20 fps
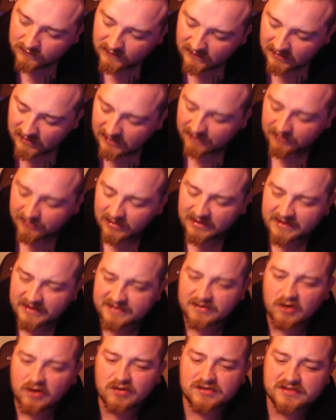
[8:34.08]
It really is
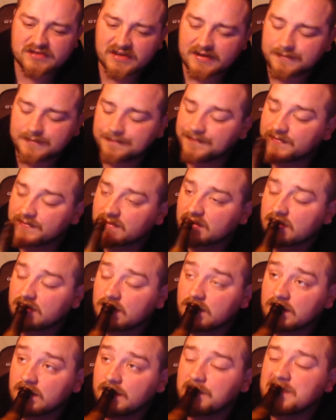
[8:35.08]
hard to say.
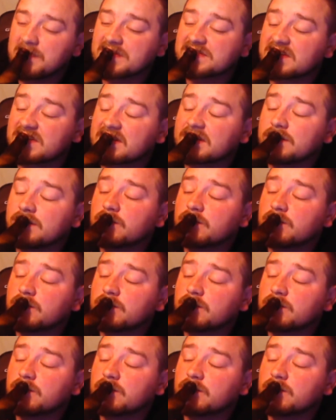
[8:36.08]
Give me a second.